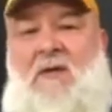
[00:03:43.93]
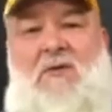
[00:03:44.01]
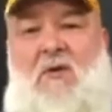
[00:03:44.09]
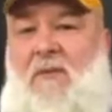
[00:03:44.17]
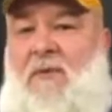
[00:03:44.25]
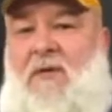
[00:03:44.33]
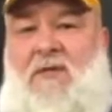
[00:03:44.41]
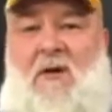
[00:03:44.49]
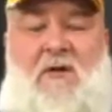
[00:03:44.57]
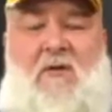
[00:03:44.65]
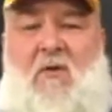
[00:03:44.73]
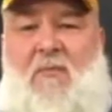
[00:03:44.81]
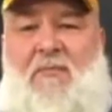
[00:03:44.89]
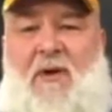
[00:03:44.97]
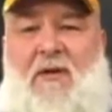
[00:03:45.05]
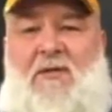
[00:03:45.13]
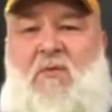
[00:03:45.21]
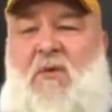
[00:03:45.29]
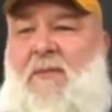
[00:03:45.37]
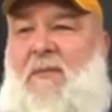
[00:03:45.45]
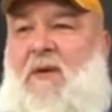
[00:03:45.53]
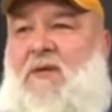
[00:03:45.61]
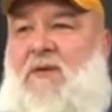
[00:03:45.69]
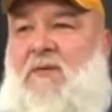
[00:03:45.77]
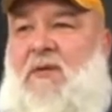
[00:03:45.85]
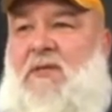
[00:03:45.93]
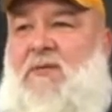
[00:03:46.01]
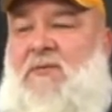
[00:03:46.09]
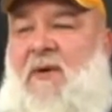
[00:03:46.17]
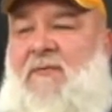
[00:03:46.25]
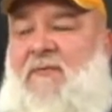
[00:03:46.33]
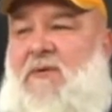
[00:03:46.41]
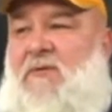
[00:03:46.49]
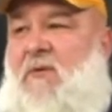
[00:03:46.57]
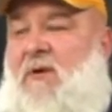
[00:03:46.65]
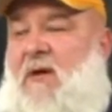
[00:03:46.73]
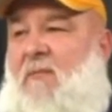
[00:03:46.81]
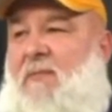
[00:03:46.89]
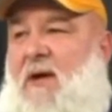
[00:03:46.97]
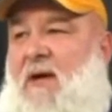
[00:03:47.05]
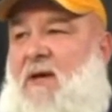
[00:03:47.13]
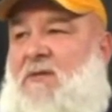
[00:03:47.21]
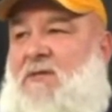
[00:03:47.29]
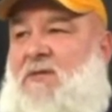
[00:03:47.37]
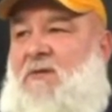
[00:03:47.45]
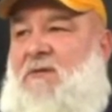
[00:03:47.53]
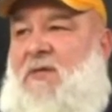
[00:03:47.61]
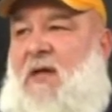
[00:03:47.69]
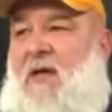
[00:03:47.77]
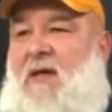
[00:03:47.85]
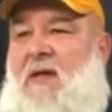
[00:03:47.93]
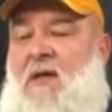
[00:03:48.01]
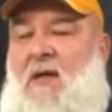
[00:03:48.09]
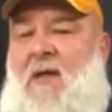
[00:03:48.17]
So I'm gonna start incorporating it. So what I'm gonna do, this was my first workout back, it's Tuesday.